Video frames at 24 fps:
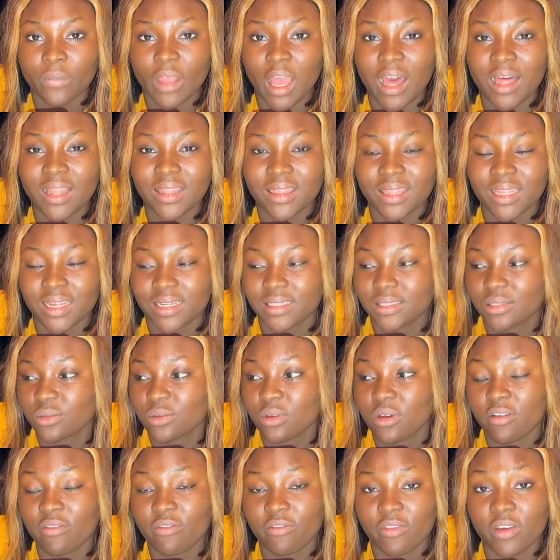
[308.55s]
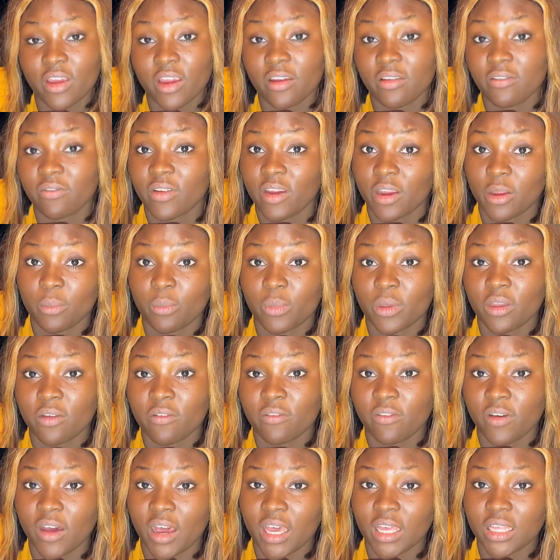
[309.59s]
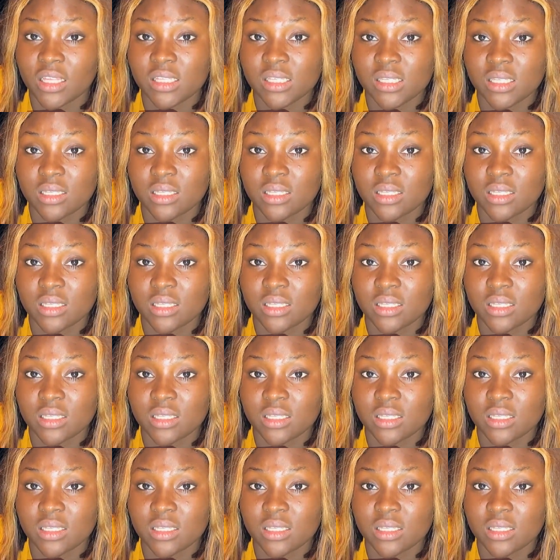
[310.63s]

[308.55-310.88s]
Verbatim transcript: and led to a very very big fight